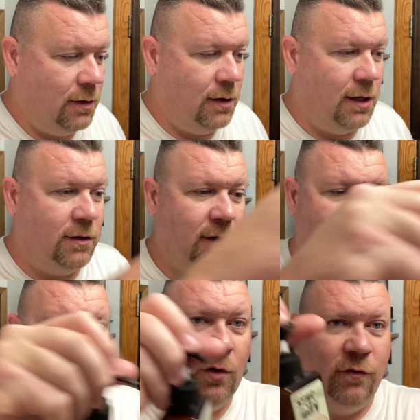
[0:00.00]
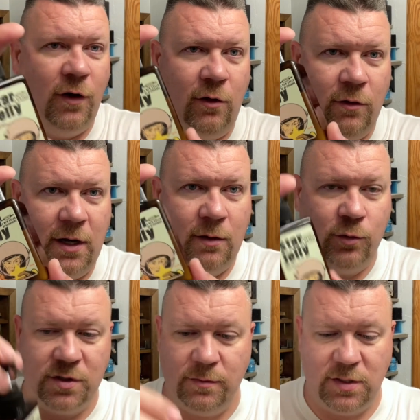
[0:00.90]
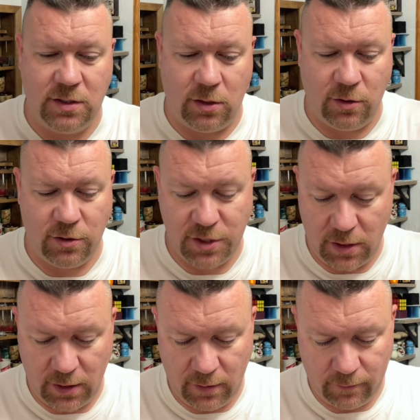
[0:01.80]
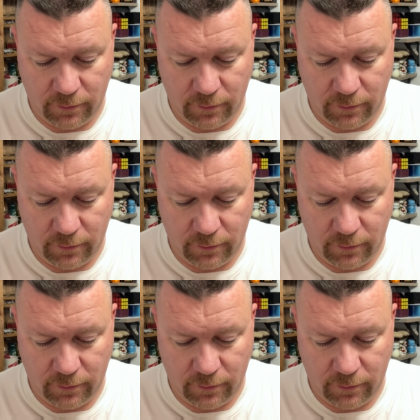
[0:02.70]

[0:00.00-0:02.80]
And then I'm going to follow that up with some star jelly.